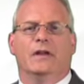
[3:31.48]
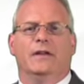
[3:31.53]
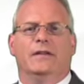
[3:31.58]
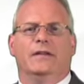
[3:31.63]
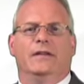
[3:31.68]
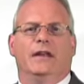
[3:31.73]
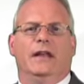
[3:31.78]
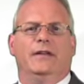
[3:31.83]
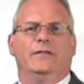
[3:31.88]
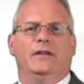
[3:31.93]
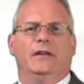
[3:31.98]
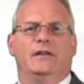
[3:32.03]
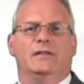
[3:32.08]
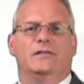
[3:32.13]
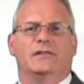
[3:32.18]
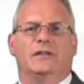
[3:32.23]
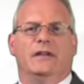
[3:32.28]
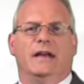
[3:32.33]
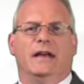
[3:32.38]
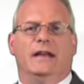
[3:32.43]
The Navy has
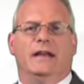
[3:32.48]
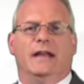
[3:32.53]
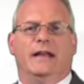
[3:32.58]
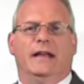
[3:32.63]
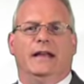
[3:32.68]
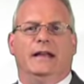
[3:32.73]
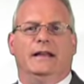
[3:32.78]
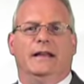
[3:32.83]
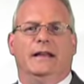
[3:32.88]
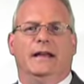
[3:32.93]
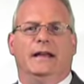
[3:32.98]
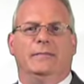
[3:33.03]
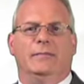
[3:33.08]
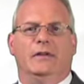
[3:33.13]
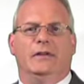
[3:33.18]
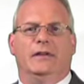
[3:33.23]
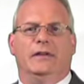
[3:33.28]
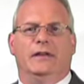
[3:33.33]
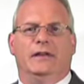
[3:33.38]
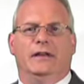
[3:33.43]
denied any
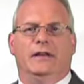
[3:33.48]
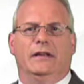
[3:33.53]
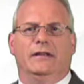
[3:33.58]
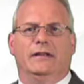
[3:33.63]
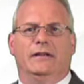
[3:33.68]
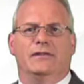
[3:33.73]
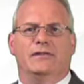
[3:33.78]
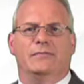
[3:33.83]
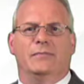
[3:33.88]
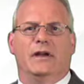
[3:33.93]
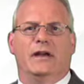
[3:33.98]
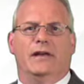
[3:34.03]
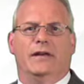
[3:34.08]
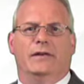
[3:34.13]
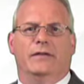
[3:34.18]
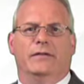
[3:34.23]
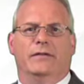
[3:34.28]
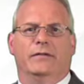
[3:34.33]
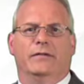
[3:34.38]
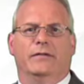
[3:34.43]
liability in this
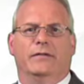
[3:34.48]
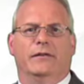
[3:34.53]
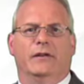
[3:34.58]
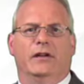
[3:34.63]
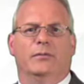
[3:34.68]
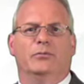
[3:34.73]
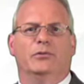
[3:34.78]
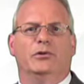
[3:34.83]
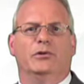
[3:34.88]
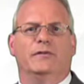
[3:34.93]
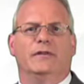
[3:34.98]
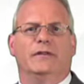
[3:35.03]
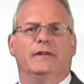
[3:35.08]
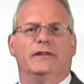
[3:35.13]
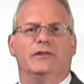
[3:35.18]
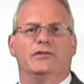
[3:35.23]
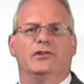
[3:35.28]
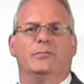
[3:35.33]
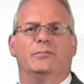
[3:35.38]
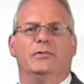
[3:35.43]
matter, and proving
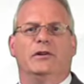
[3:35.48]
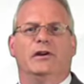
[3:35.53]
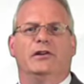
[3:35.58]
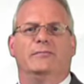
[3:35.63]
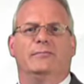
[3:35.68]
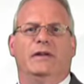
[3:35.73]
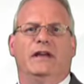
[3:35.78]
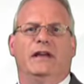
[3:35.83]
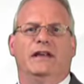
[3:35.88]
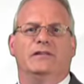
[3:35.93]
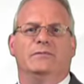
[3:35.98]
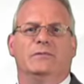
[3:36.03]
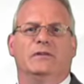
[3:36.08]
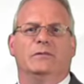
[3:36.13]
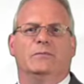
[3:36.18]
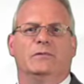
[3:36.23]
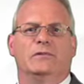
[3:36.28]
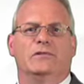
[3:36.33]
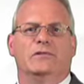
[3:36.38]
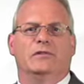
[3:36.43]
that shipyard
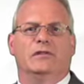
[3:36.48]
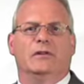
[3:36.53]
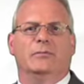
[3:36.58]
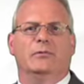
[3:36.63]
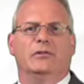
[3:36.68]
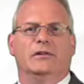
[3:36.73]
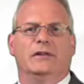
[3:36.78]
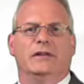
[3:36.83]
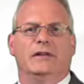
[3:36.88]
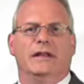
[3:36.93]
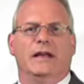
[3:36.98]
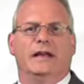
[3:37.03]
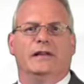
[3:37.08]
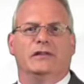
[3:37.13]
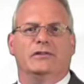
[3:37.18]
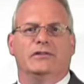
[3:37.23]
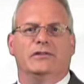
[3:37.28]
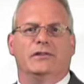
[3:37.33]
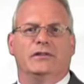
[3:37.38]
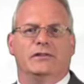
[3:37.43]
management was deliberately
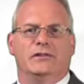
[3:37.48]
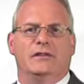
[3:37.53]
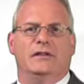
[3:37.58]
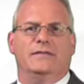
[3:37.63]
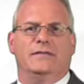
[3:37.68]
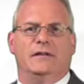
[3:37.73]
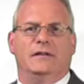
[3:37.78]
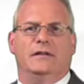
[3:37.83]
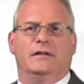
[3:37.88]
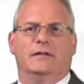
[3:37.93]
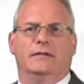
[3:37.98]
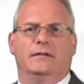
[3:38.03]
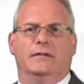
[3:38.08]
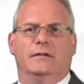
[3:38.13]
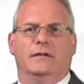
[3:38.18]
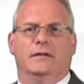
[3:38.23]
negligent is difficult.